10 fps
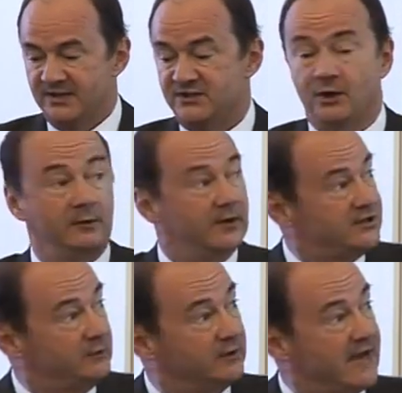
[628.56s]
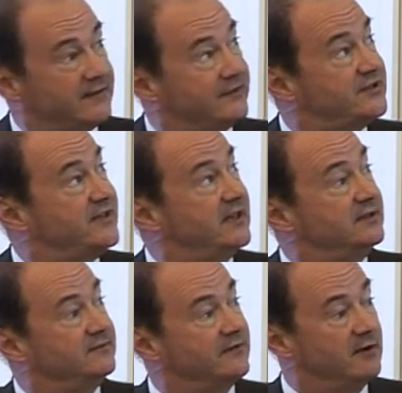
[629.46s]
So, as you'll gather, the
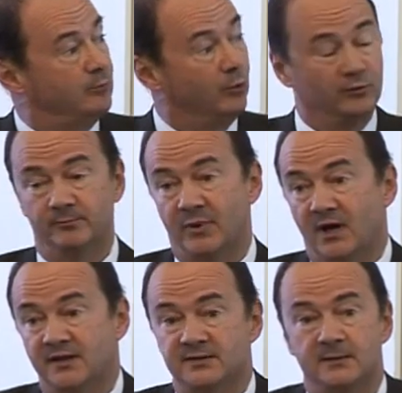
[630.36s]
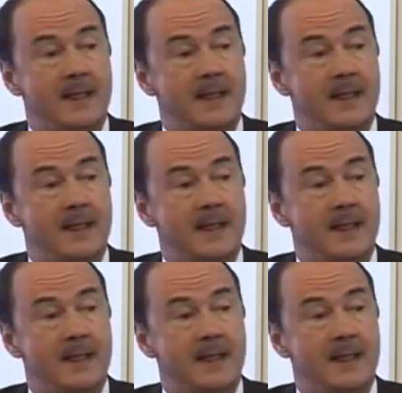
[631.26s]
second very important part